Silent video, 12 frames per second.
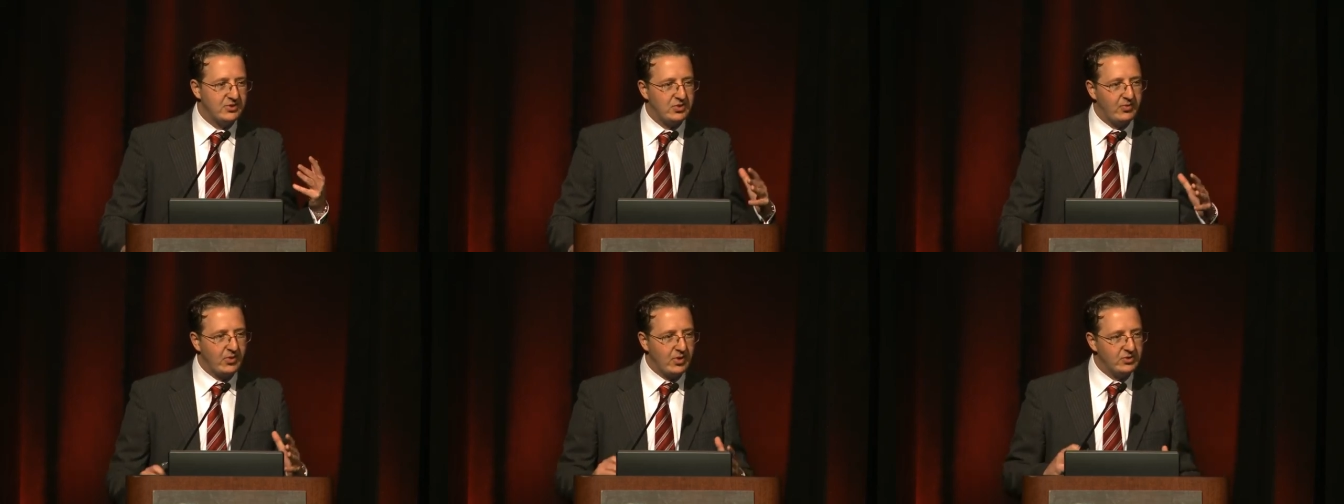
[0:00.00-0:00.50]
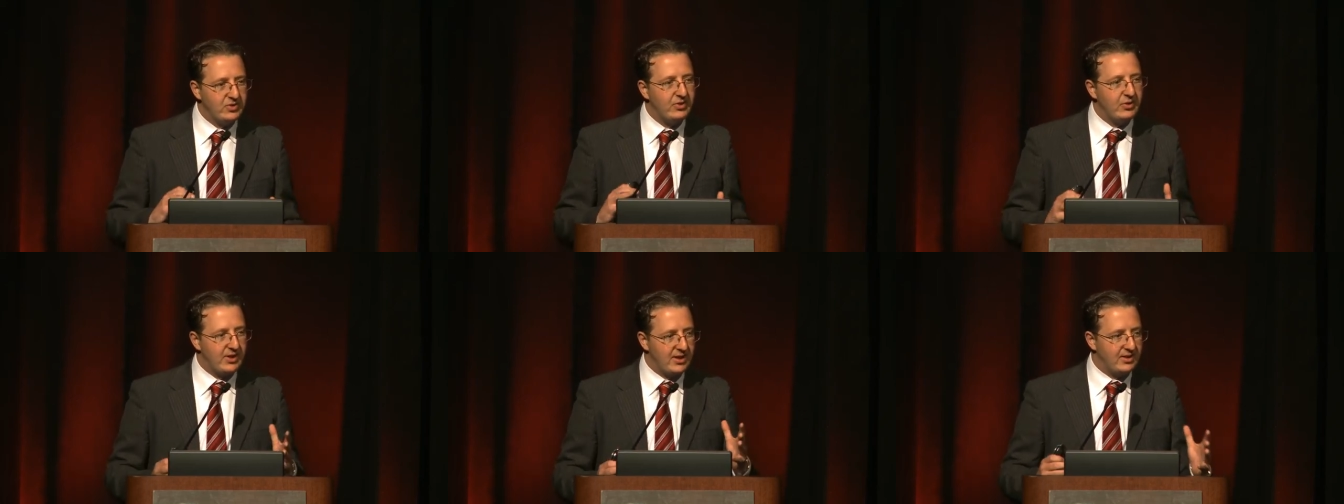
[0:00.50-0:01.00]
So for those of
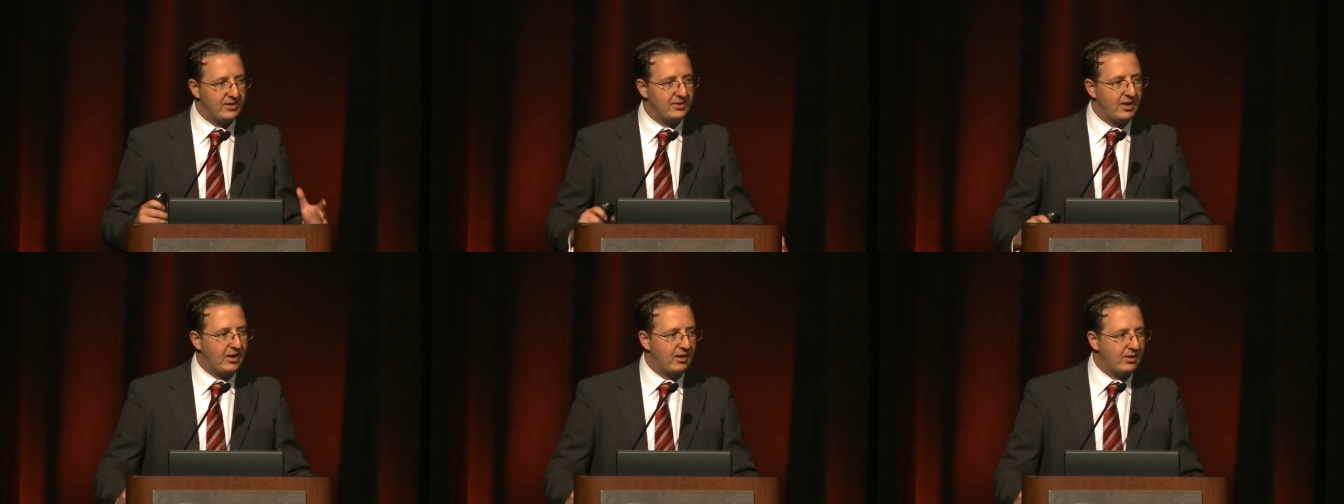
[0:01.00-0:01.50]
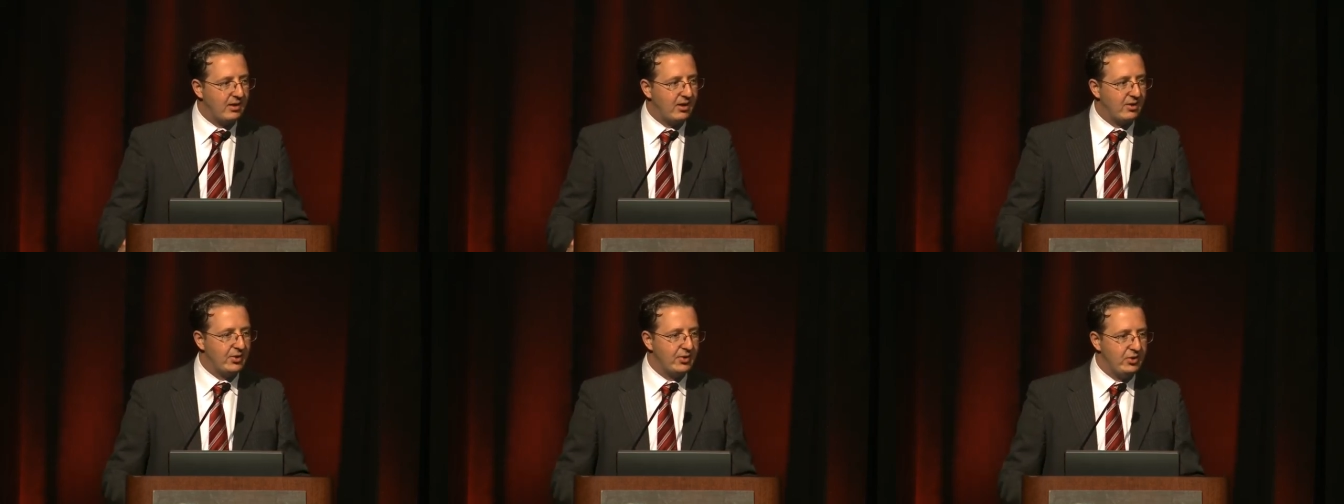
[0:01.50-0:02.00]
you that
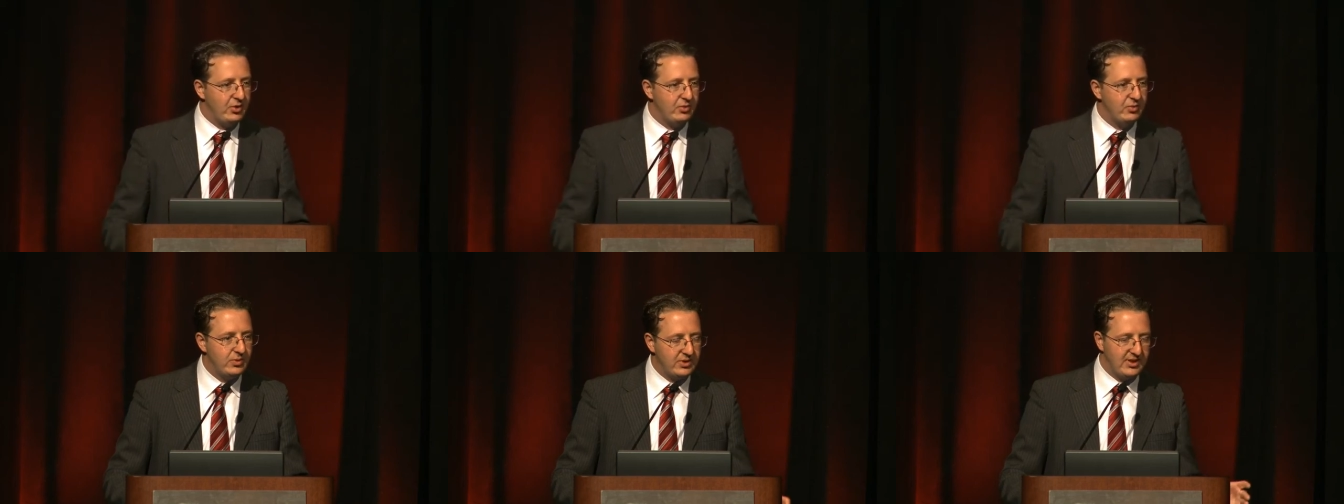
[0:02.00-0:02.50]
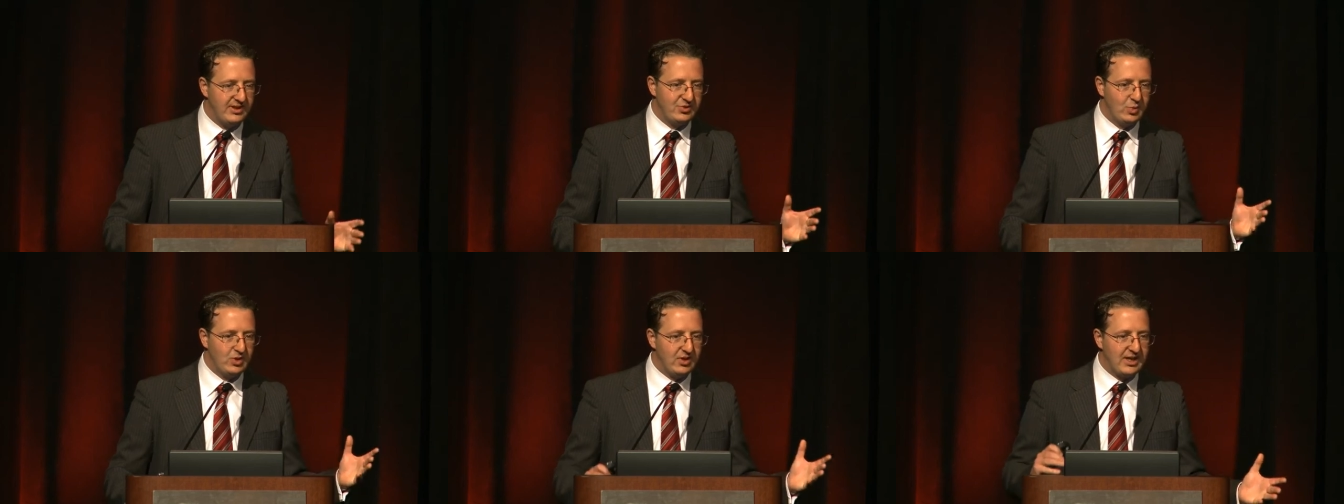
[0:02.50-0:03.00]
are new to this,
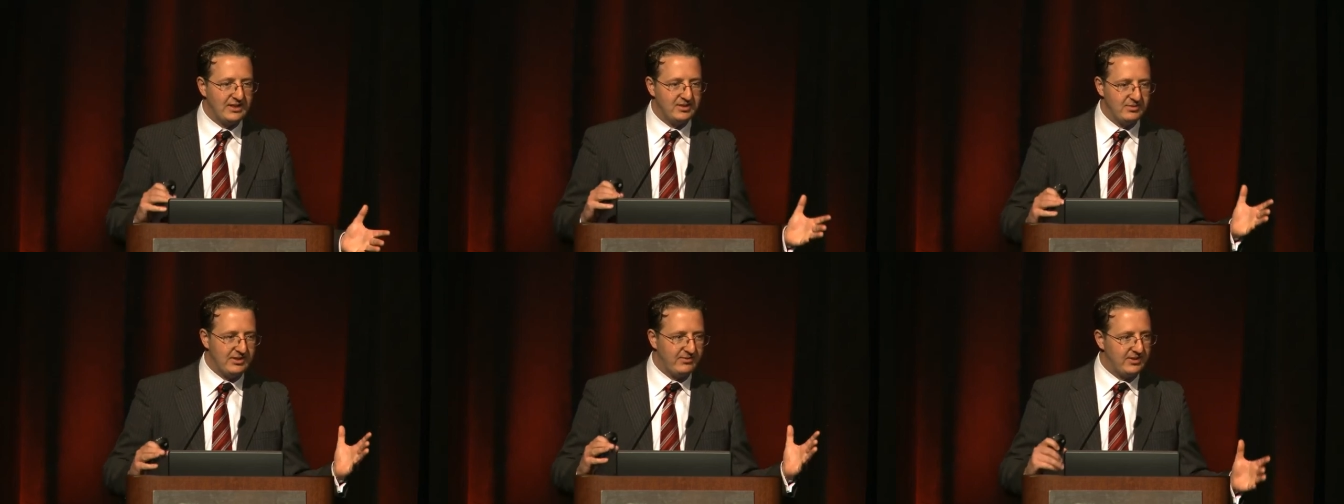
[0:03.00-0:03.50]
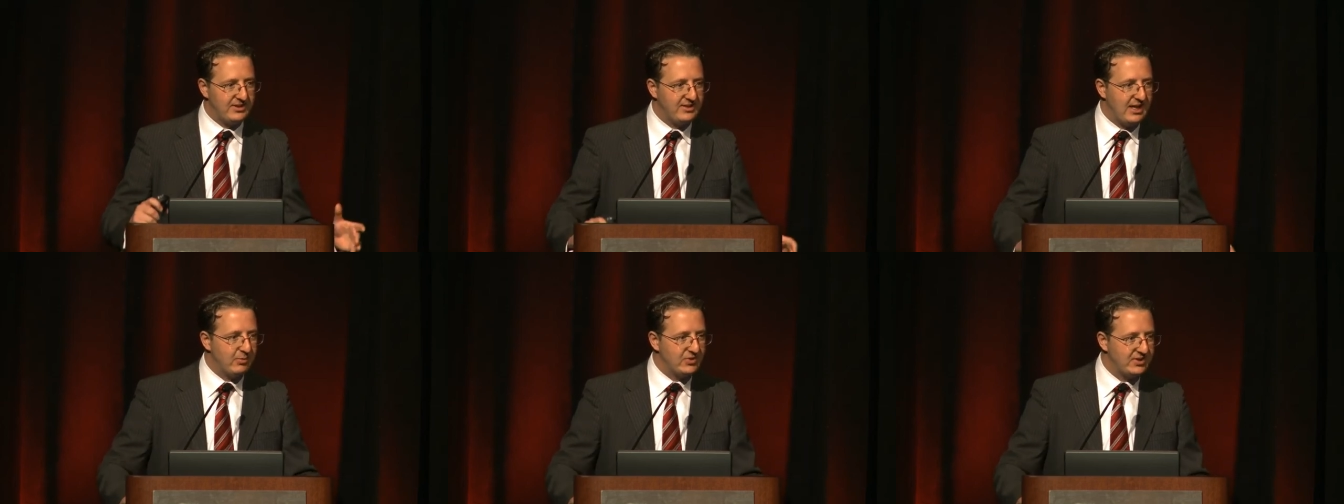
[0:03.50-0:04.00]
we'll look at some different
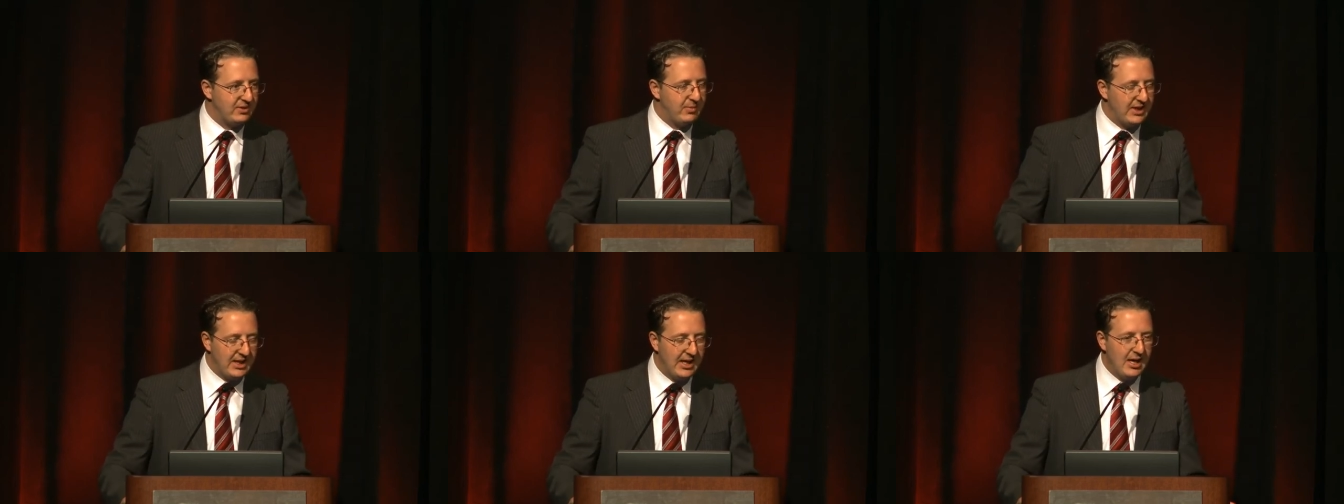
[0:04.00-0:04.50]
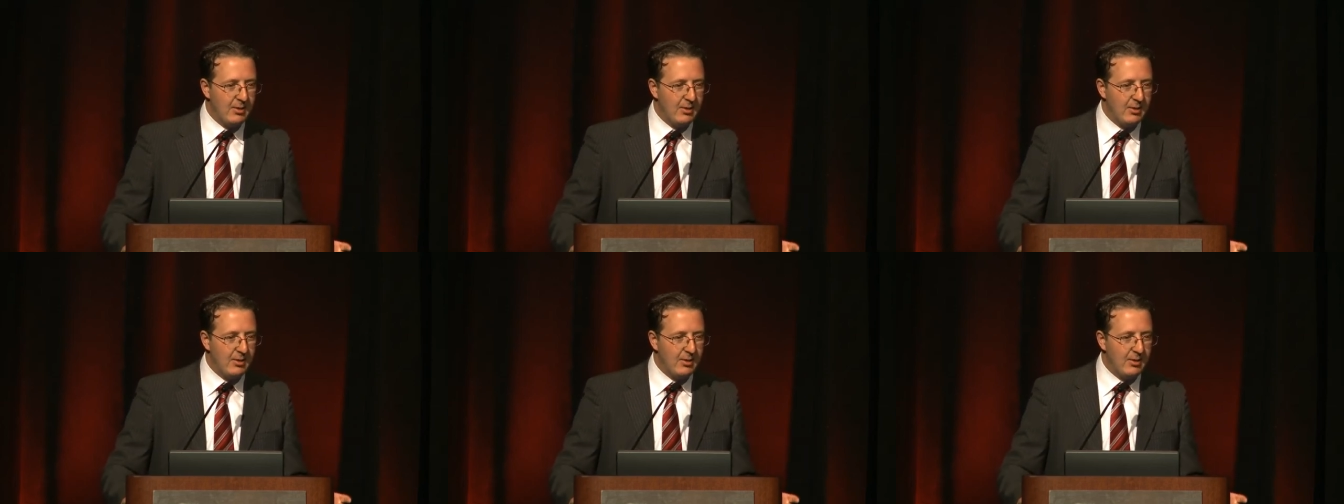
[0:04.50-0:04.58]
examples in a bit.